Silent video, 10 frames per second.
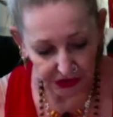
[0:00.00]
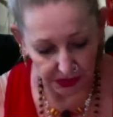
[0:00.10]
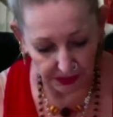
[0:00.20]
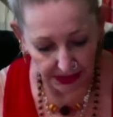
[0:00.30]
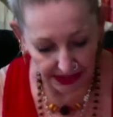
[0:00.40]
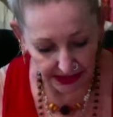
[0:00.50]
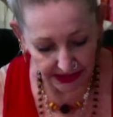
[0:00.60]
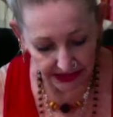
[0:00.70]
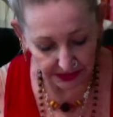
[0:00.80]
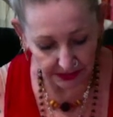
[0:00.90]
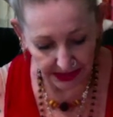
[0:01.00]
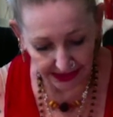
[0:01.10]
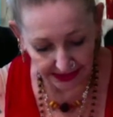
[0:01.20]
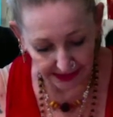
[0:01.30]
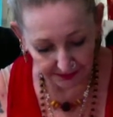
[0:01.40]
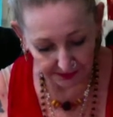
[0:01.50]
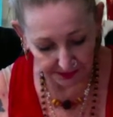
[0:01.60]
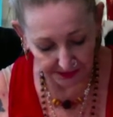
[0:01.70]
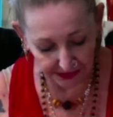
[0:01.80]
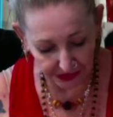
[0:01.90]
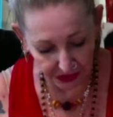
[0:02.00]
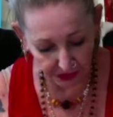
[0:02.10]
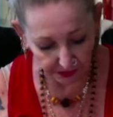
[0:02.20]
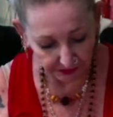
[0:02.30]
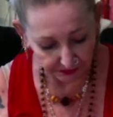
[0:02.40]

to make his money, you know,